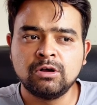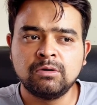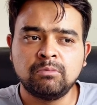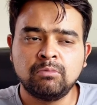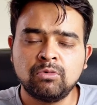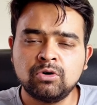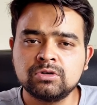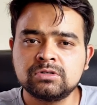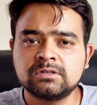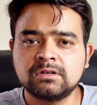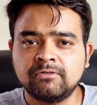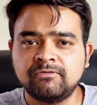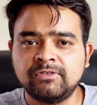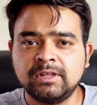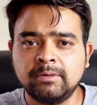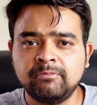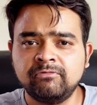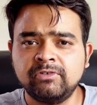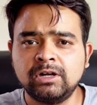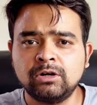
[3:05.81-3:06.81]
Most of
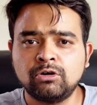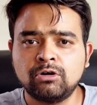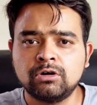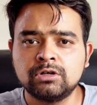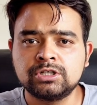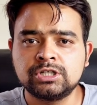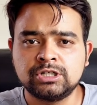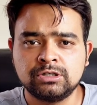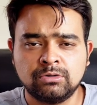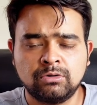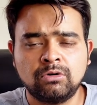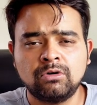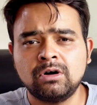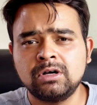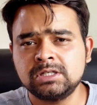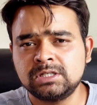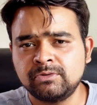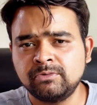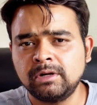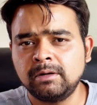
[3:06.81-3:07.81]
them will cost you.
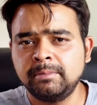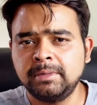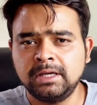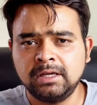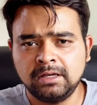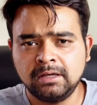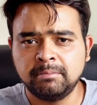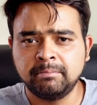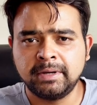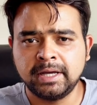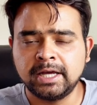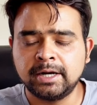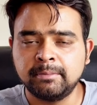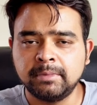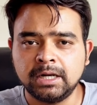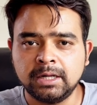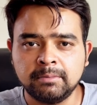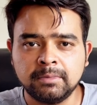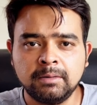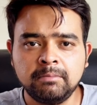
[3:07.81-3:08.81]
Cost will be bare
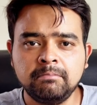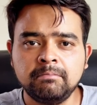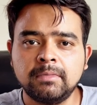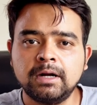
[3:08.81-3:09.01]
minimum,